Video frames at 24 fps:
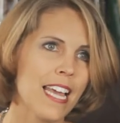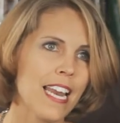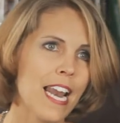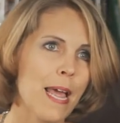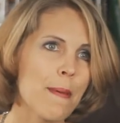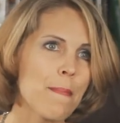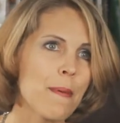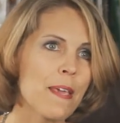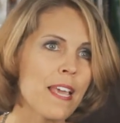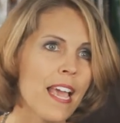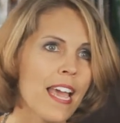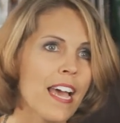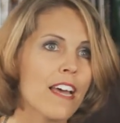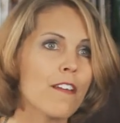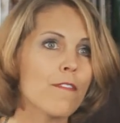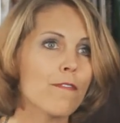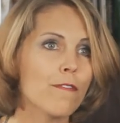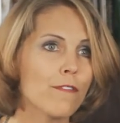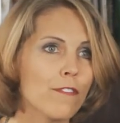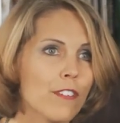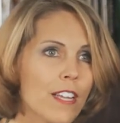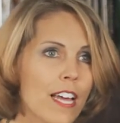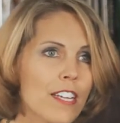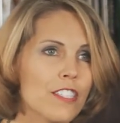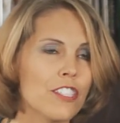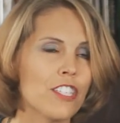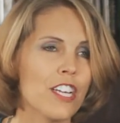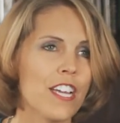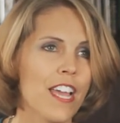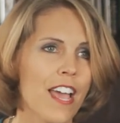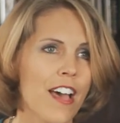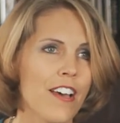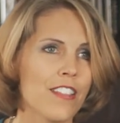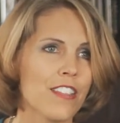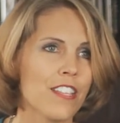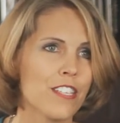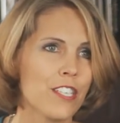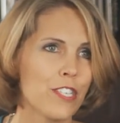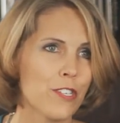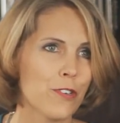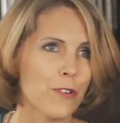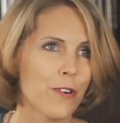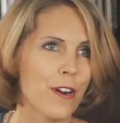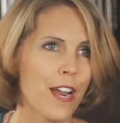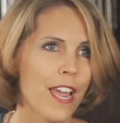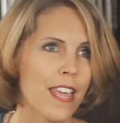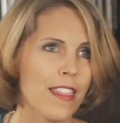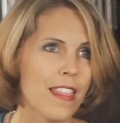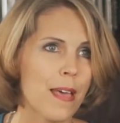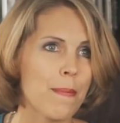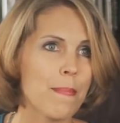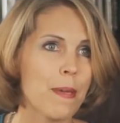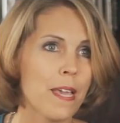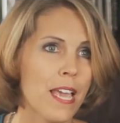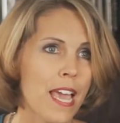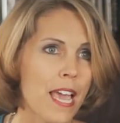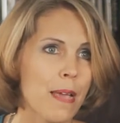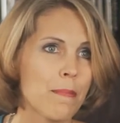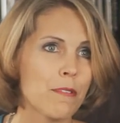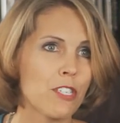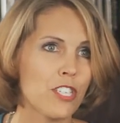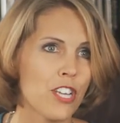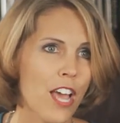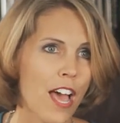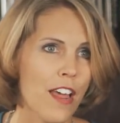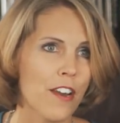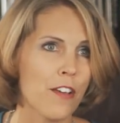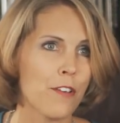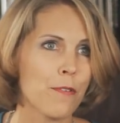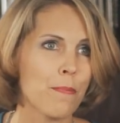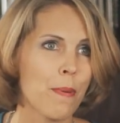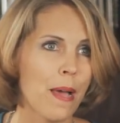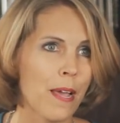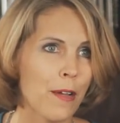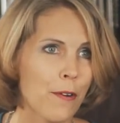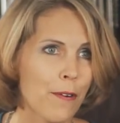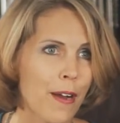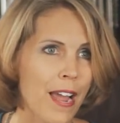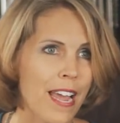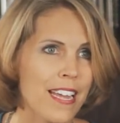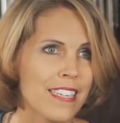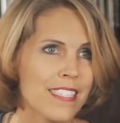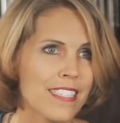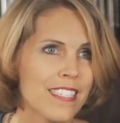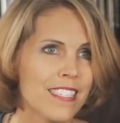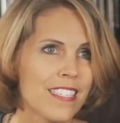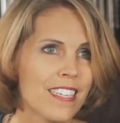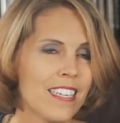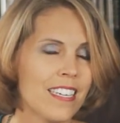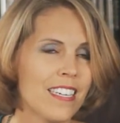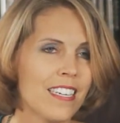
and I began fleshing out the story that became Shadowed by Grace.